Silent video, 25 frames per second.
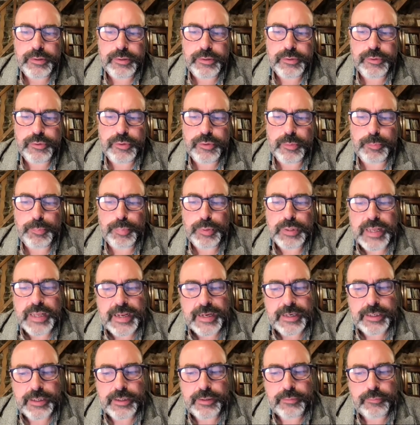do the
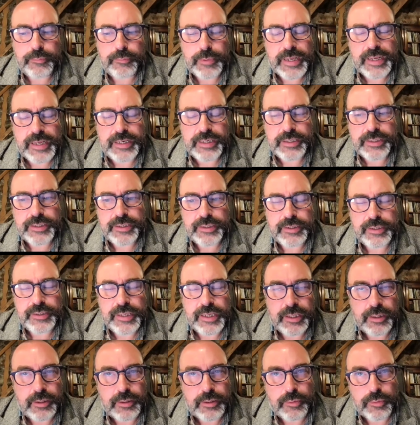black, red, and
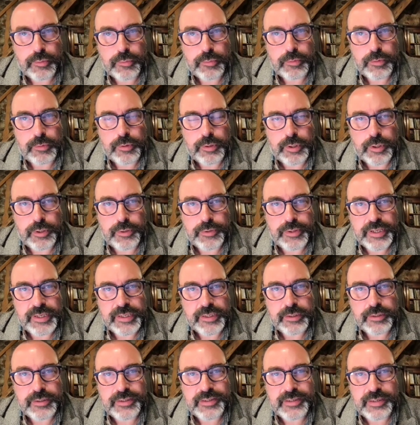yellow, are
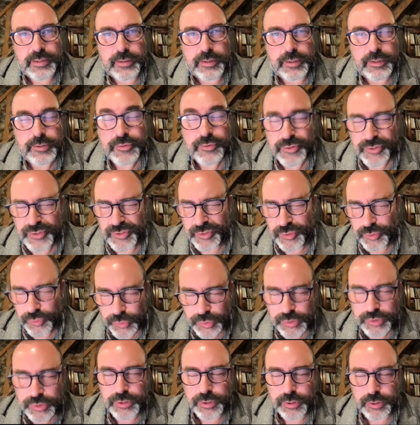they
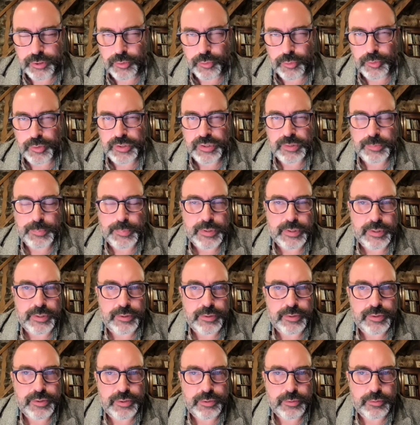understood to
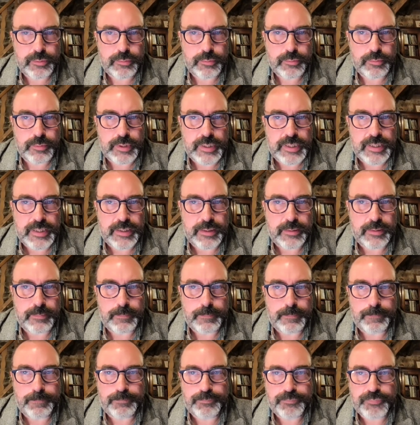correspond to
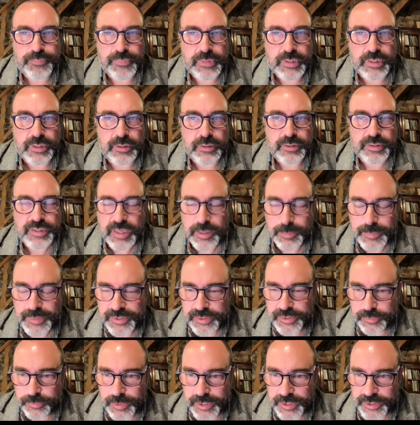
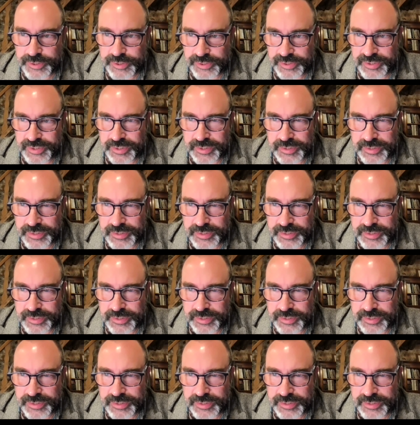tamas, rajas, and